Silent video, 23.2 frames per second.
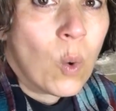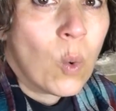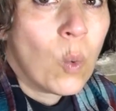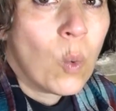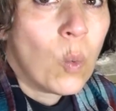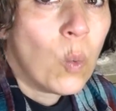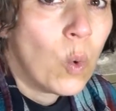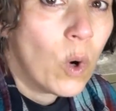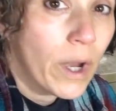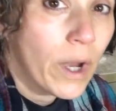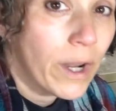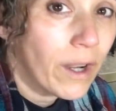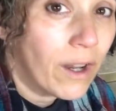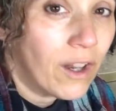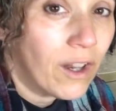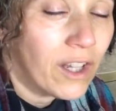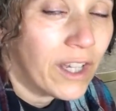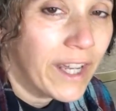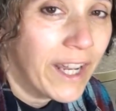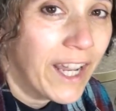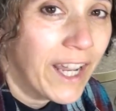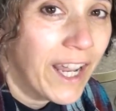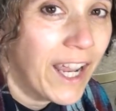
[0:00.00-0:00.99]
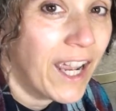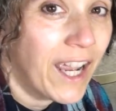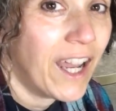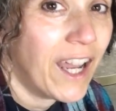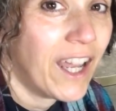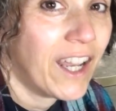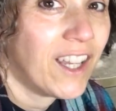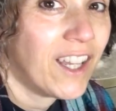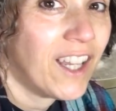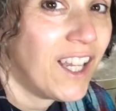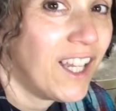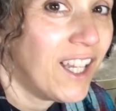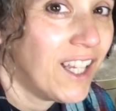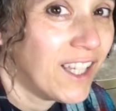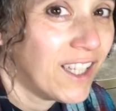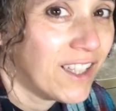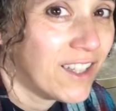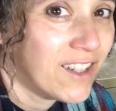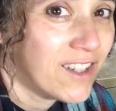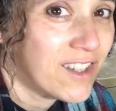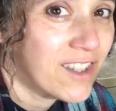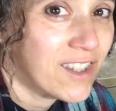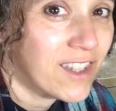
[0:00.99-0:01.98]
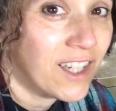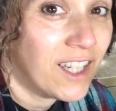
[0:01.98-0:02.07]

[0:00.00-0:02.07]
what all I had in this